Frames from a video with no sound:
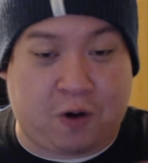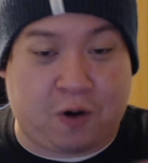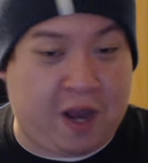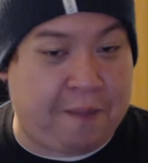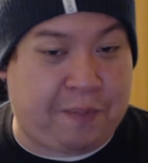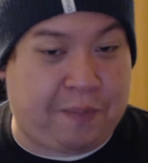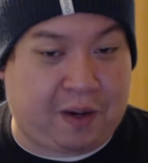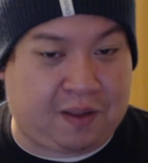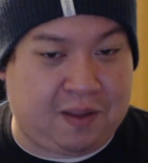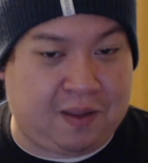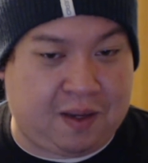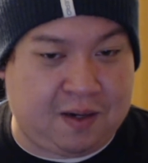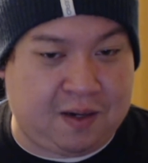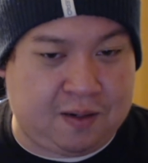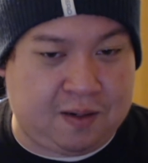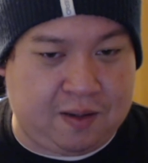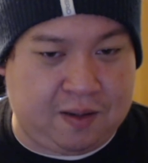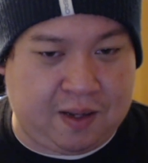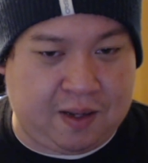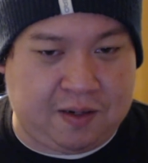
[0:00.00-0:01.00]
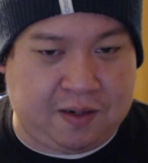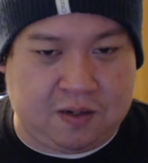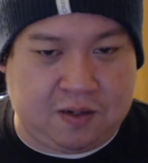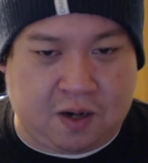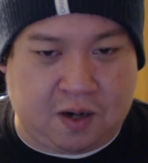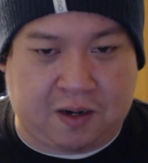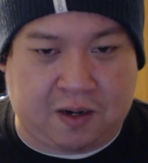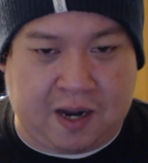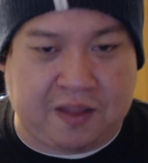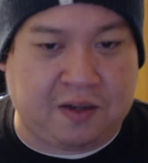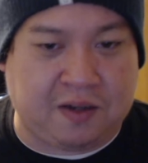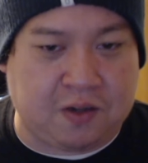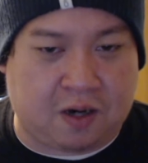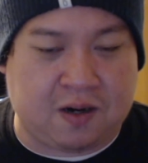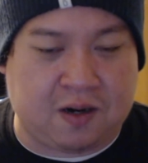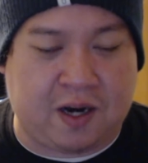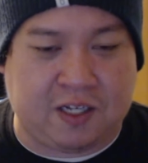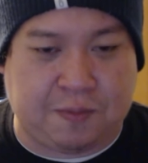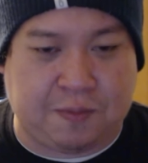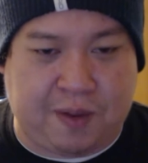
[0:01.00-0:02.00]
more epic than Dark Knight. I think
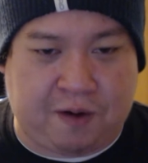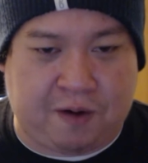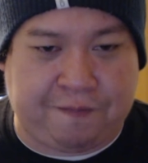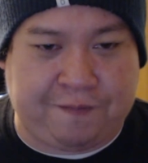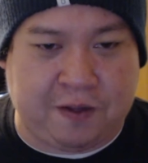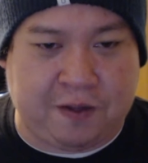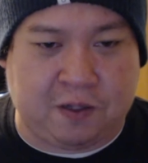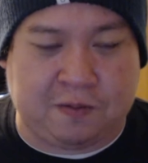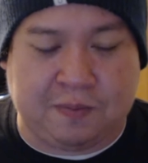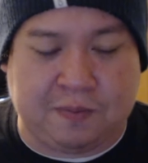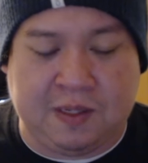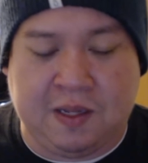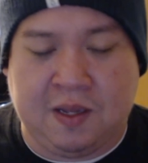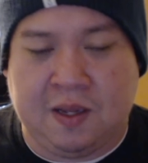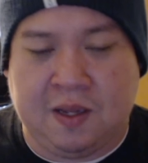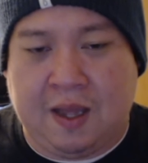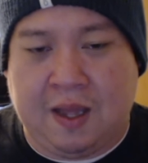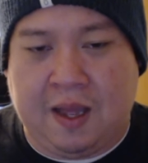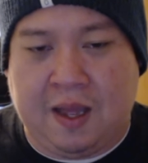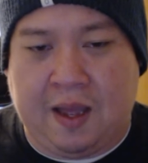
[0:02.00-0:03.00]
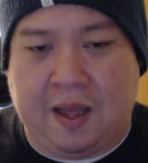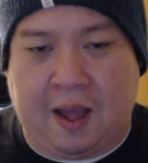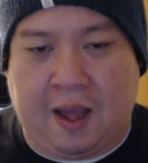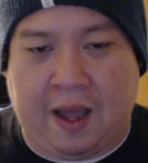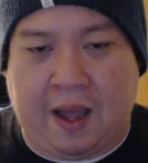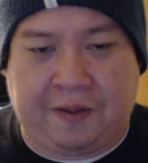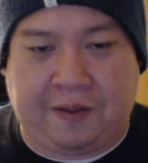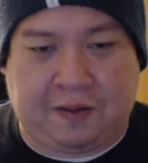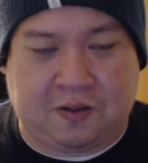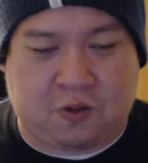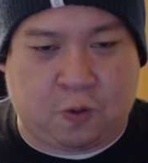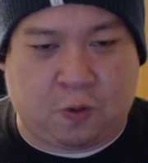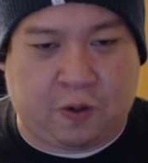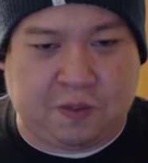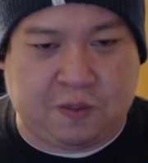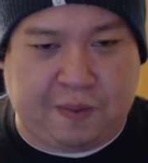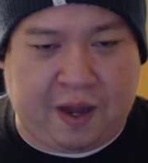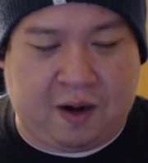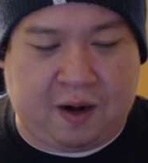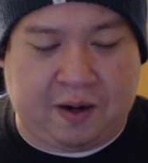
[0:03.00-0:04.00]
Dark Knight is a better film. I think the
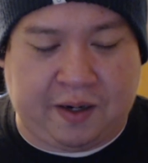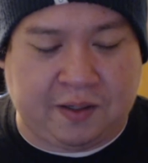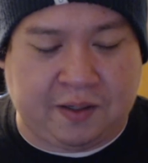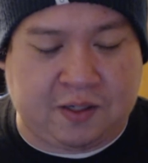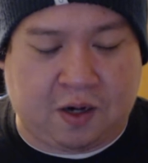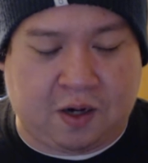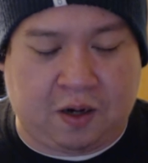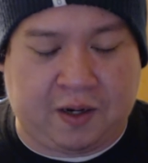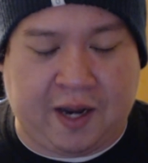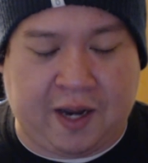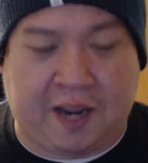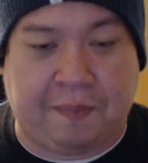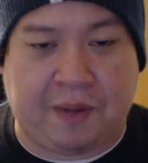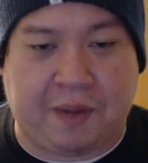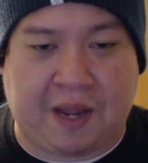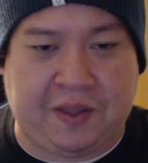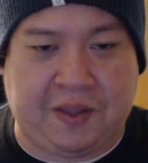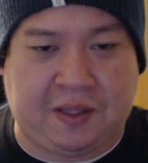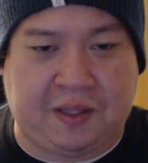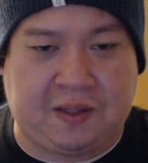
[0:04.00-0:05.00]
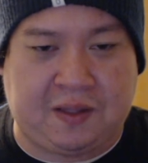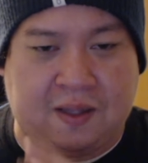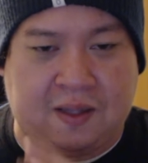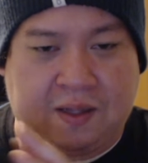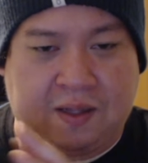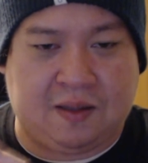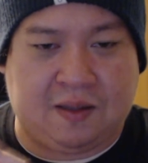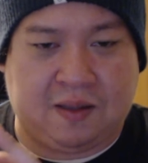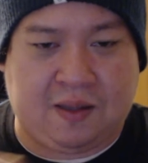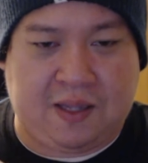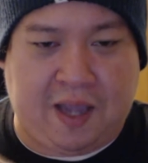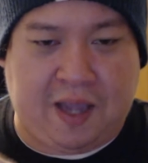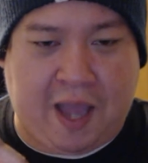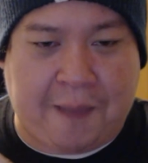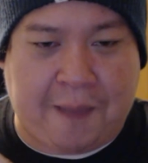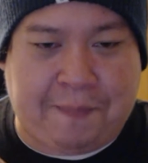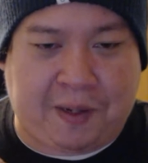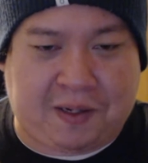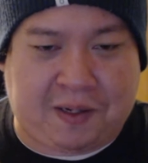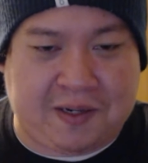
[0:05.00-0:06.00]
story's better in Dark Knight, but I think that the
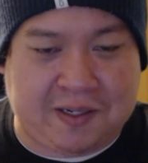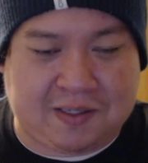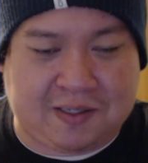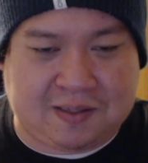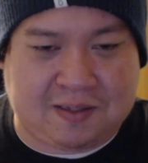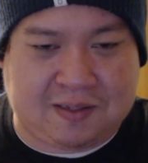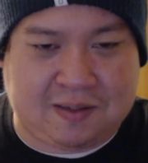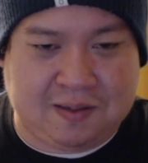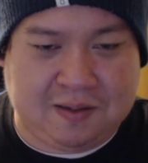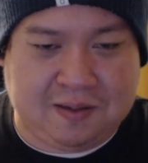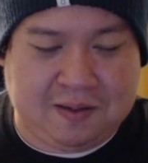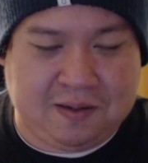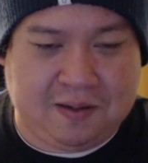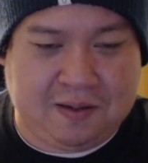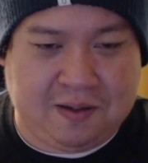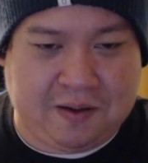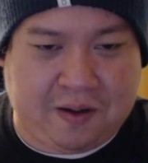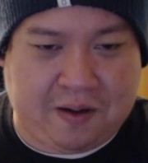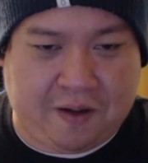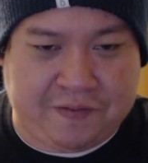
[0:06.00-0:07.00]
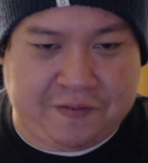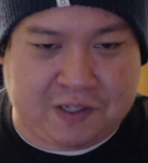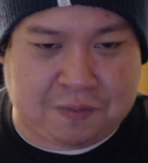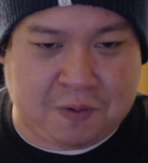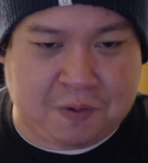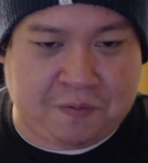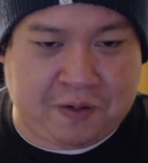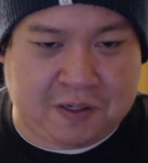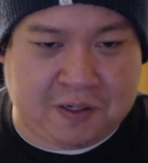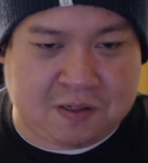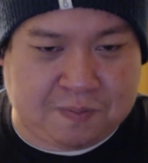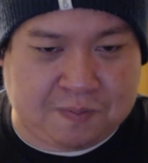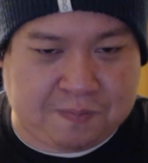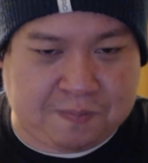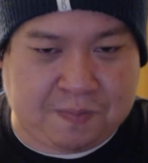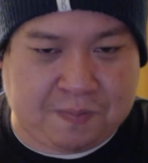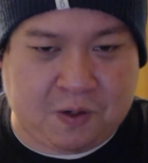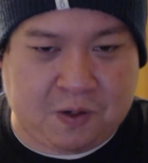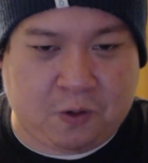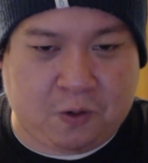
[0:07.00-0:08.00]
epicness of this movie is
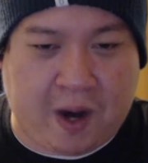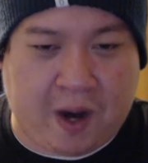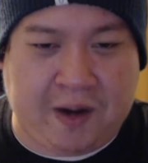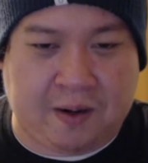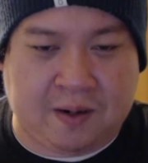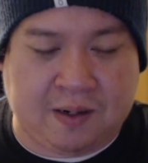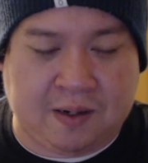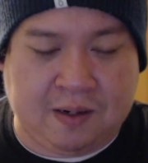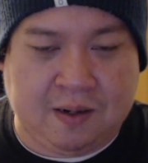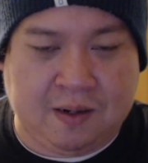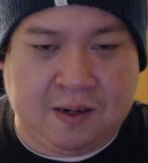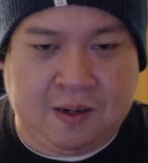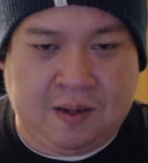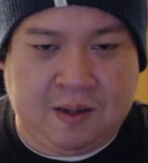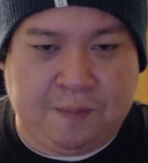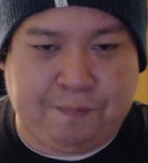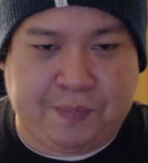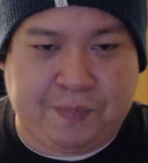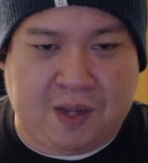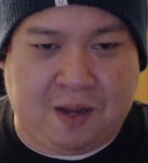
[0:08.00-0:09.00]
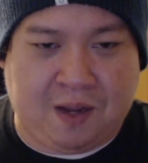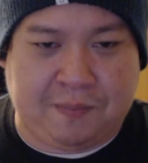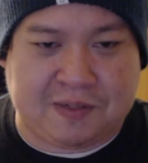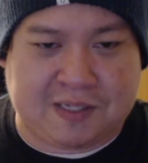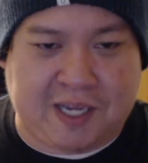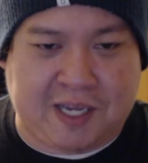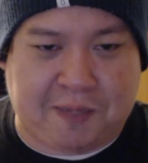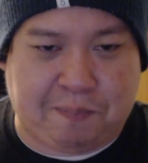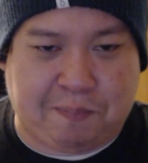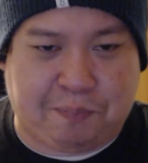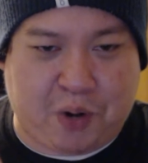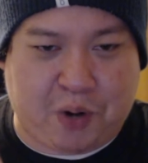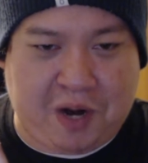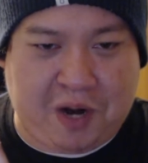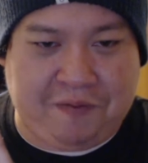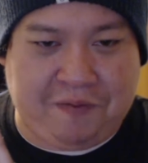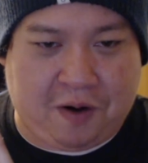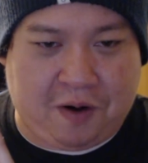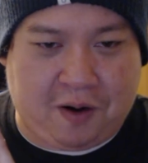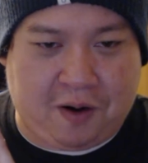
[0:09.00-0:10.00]
greater. It's like
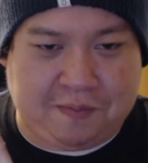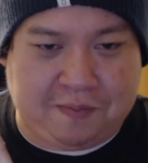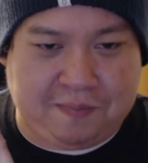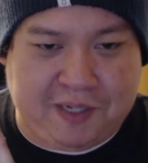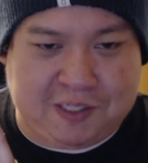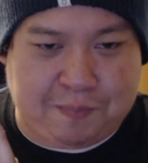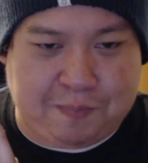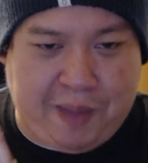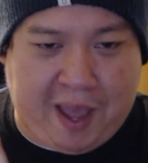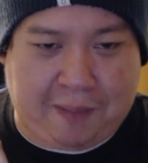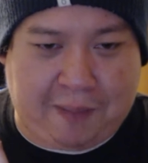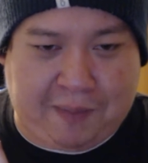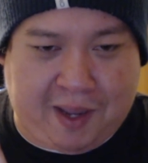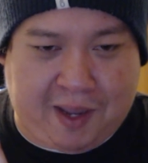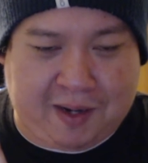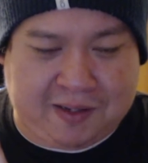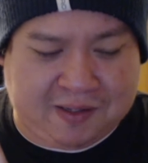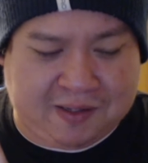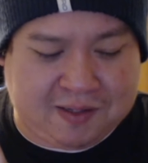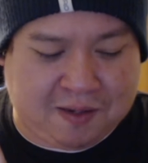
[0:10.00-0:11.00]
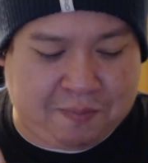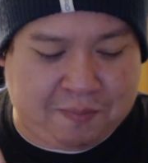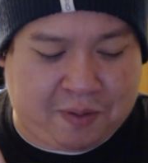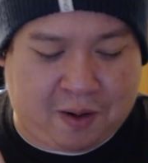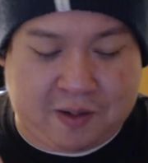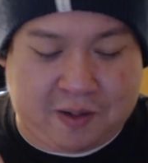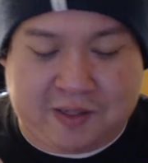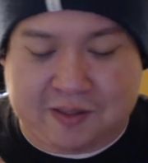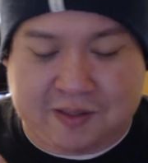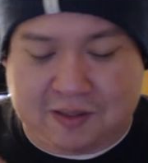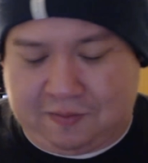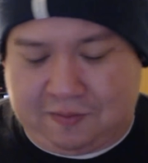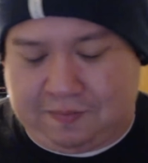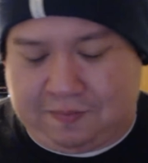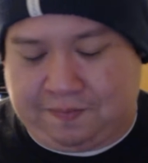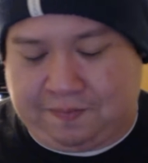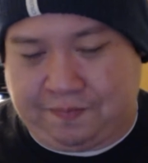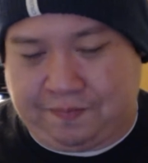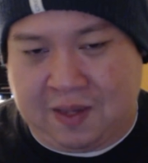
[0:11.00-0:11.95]
Braveheart meets Batman in some parts.